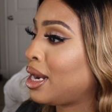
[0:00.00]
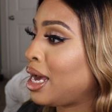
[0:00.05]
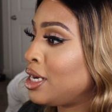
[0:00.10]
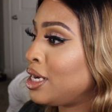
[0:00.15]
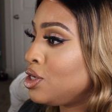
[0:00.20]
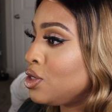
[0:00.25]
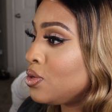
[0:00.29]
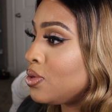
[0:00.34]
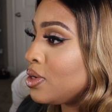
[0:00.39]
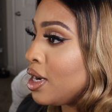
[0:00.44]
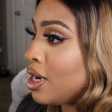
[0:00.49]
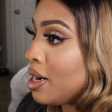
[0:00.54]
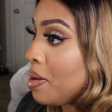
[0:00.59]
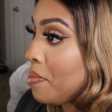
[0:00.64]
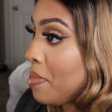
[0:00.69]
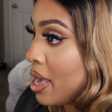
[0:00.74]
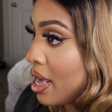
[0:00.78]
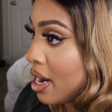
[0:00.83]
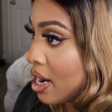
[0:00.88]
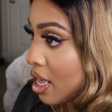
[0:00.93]
I do it on a
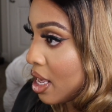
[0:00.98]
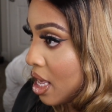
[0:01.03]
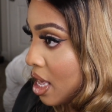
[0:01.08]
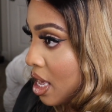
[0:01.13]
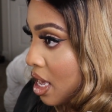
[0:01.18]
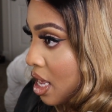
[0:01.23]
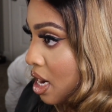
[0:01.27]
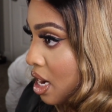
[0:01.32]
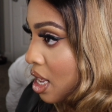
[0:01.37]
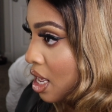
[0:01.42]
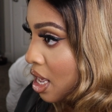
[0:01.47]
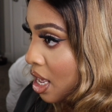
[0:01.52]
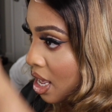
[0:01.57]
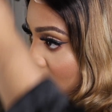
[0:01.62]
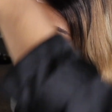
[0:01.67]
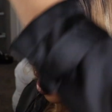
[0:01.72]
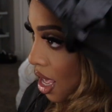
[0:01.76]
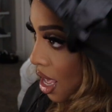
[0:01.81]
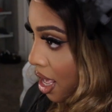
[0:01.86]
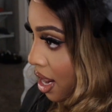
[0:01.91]
mannequin
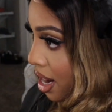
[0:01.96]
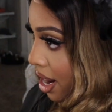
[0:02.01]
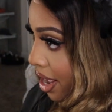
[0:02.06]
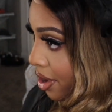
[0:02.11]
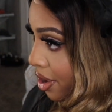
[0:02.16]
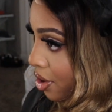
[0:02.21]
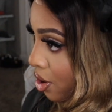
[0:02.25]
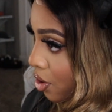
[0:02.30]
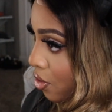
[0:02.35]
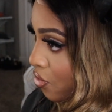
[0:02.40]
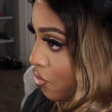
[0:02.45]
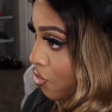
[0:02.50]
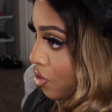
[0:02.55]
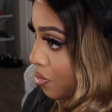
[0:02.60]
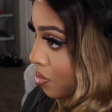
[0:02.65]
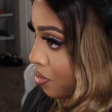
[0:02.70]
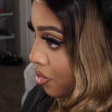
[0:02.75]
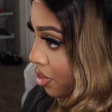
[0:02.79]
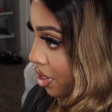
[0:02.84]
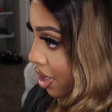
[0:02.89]
and I go
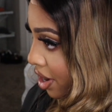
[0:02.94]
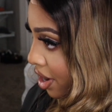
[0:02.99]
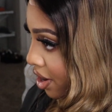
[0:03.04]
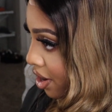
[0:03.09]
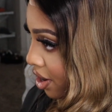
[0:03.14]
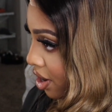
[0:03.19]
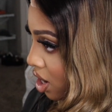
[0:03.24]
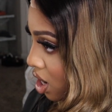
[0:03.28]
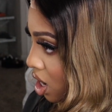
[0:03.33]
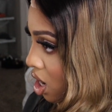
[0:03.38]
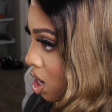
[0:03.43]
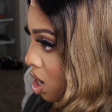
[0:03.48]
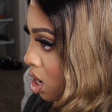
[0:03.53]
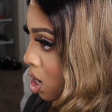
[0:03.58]
from there.